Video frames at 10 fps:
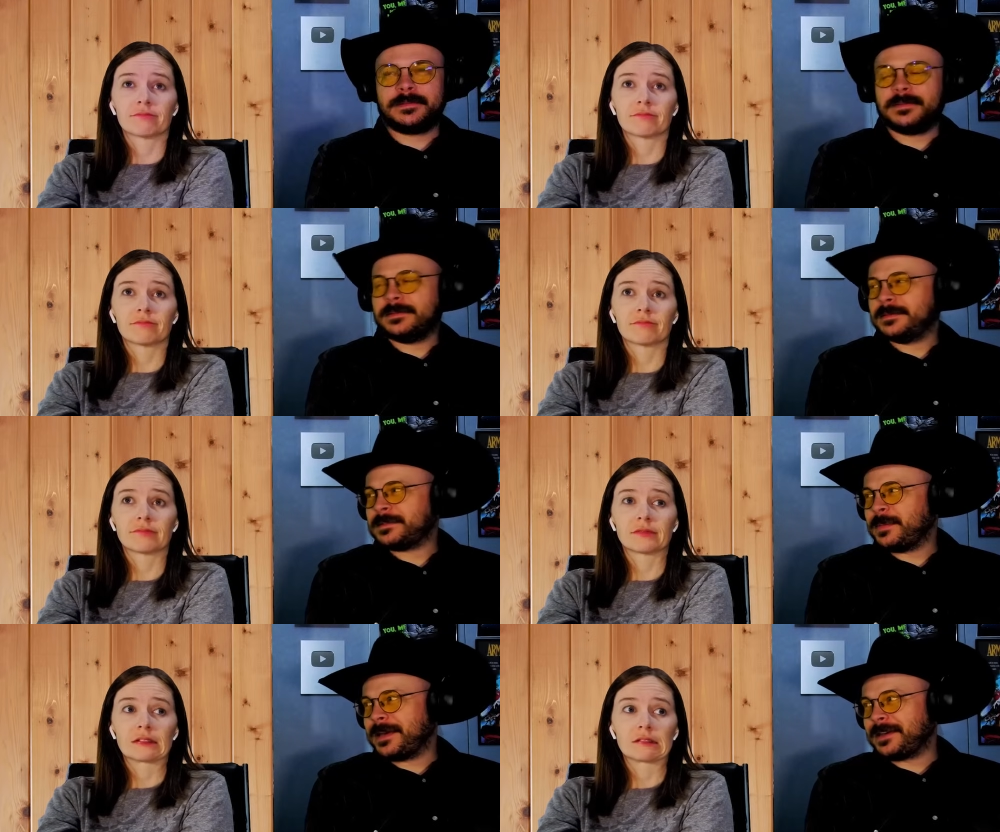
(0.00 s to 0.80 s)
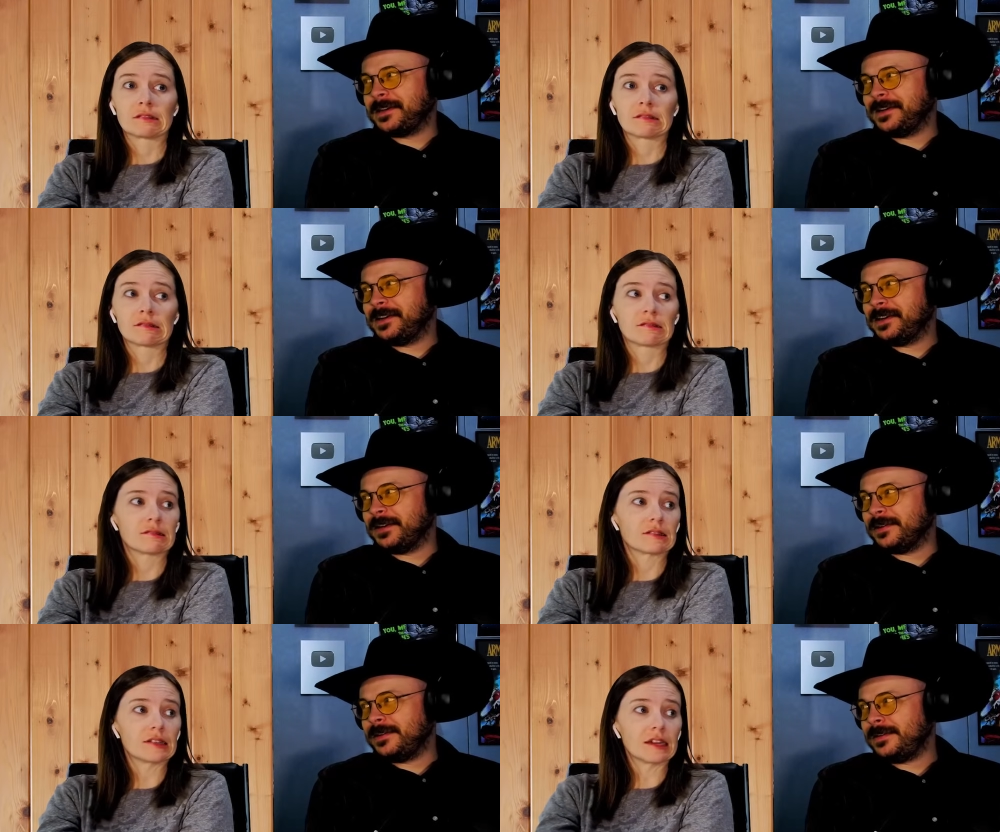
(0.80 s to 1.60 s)
Speaker 1: What's Mike gonna
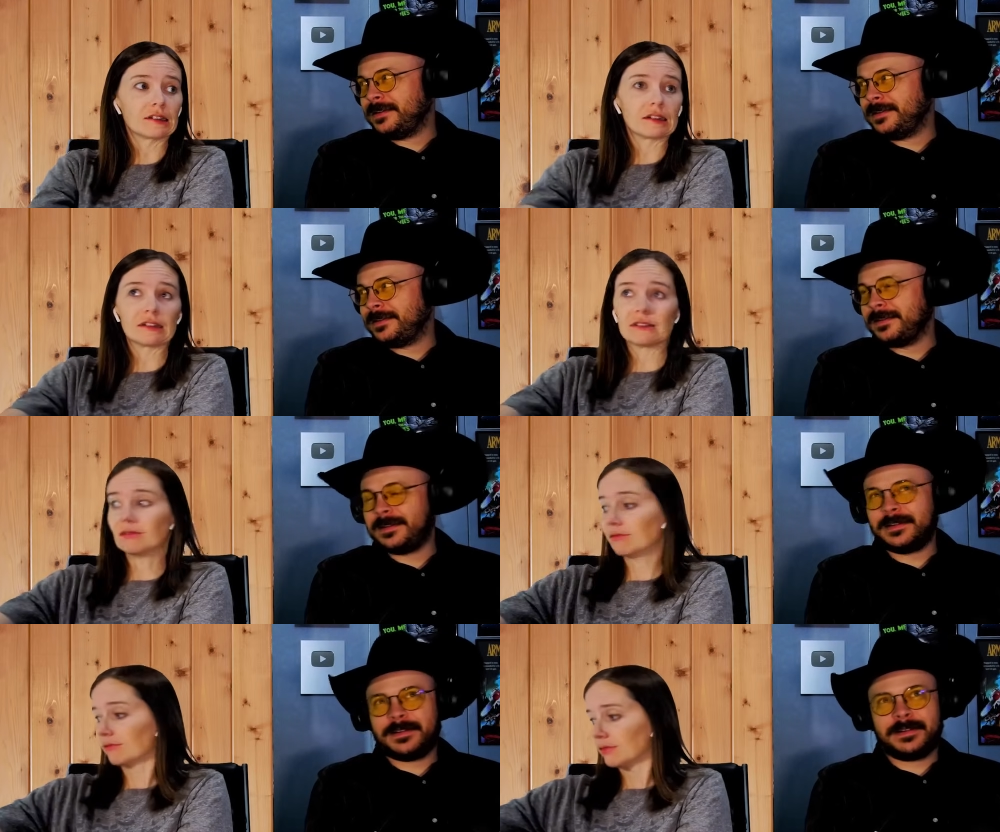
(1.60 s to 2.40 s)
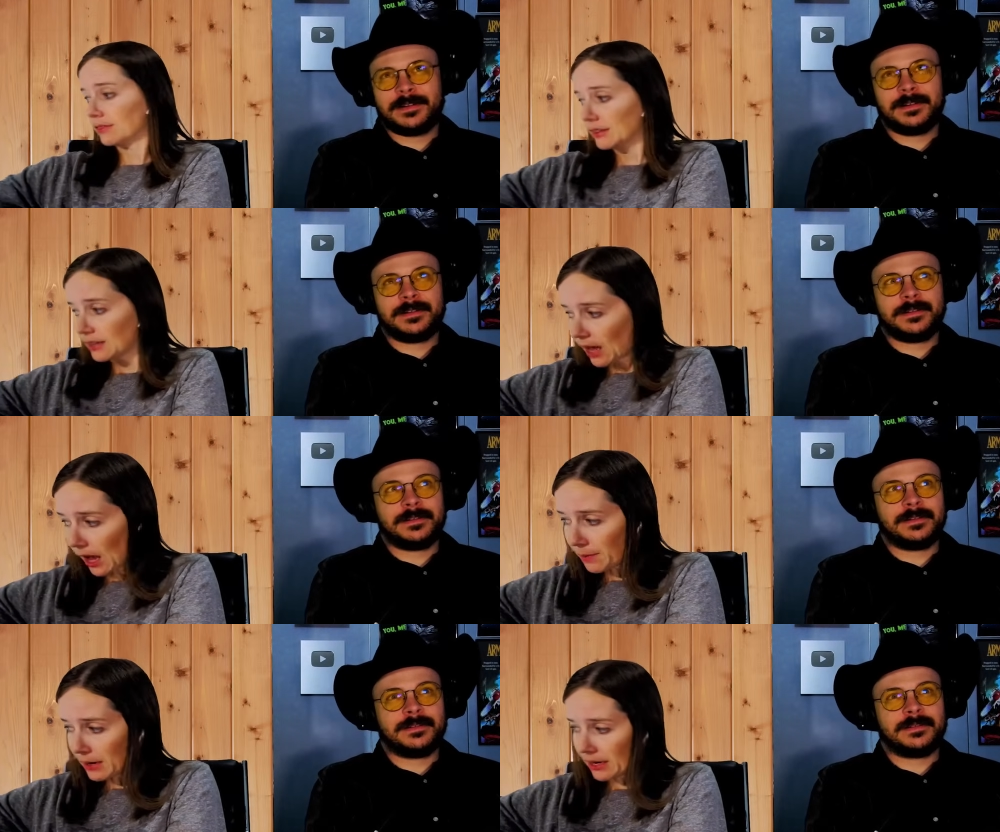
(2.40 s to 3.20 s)
do? I
Speaker 2: don't know. I
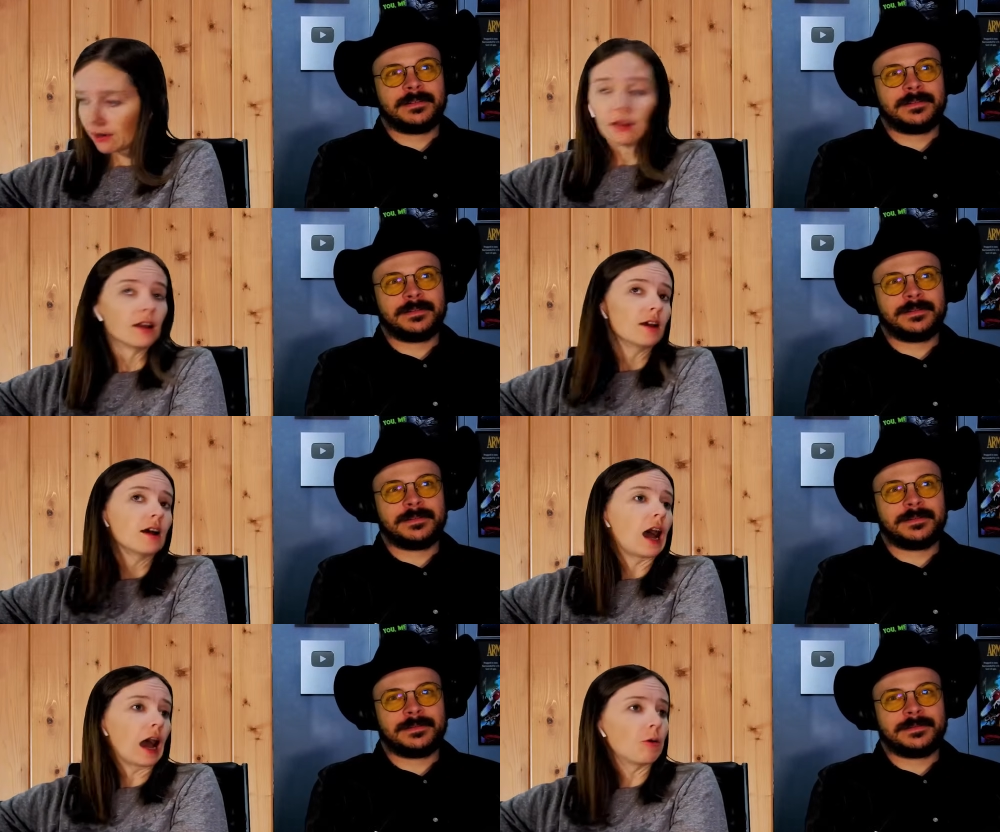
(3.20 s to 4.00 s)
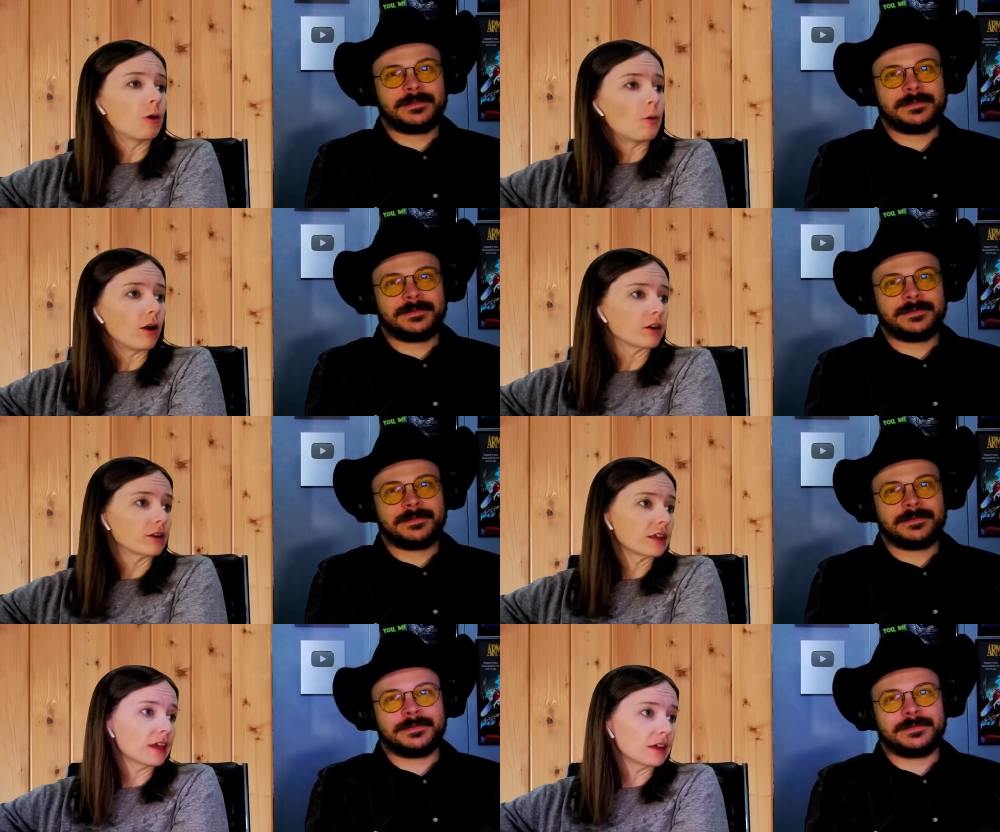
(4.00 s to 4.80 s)
mean, I want Walker to
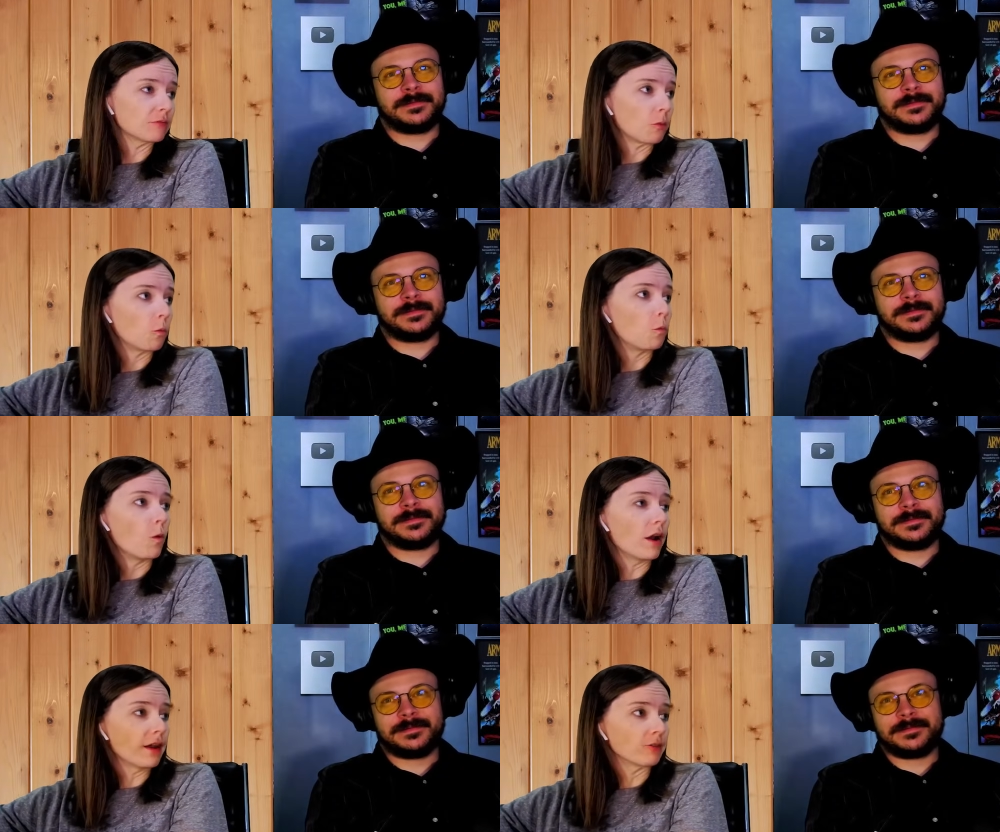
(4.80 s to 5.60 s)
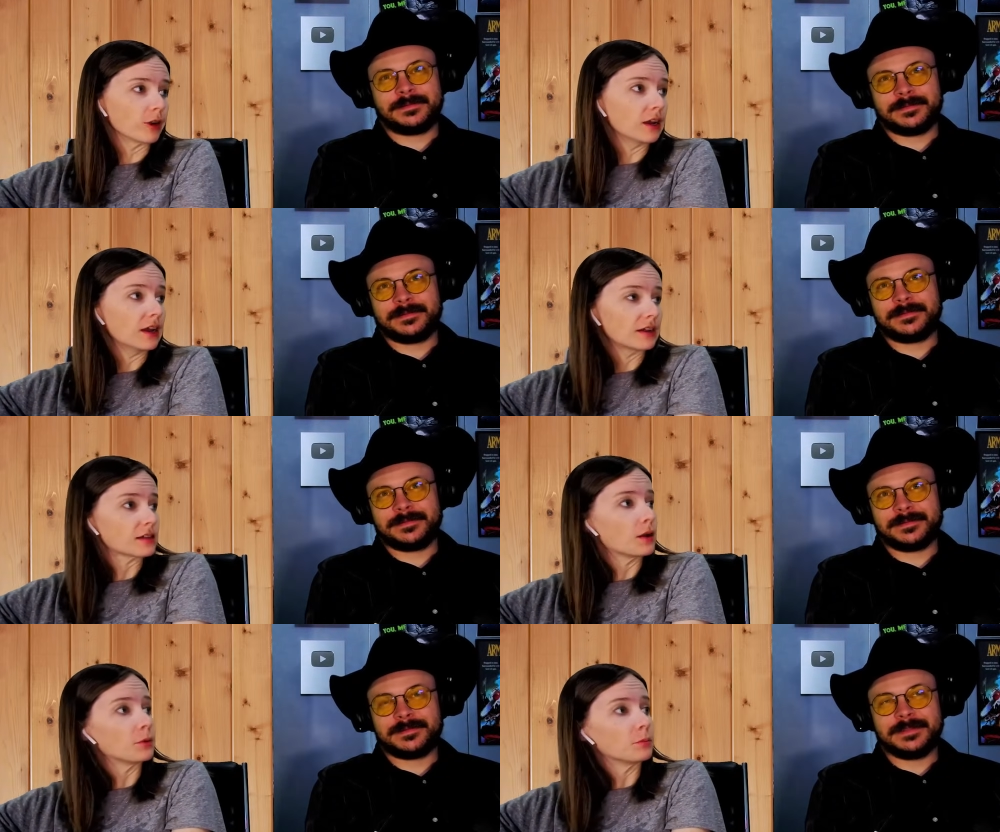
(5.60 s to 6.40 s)
get whatever he has
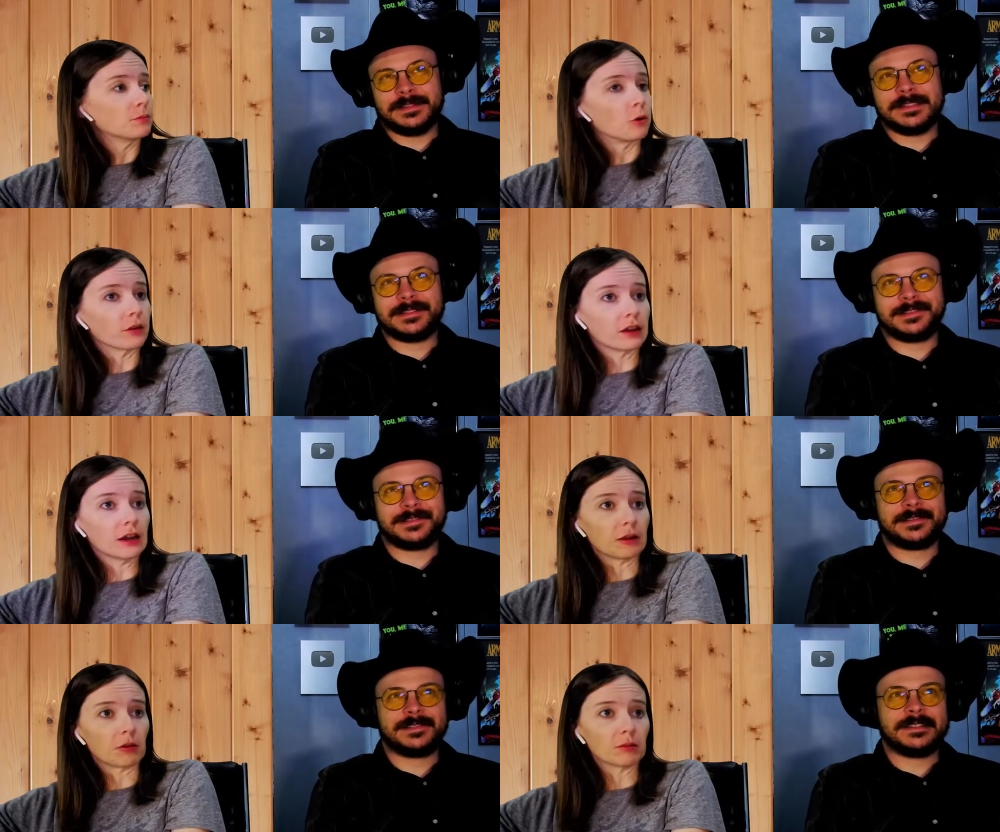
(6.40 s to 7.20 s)
coming more than anyone,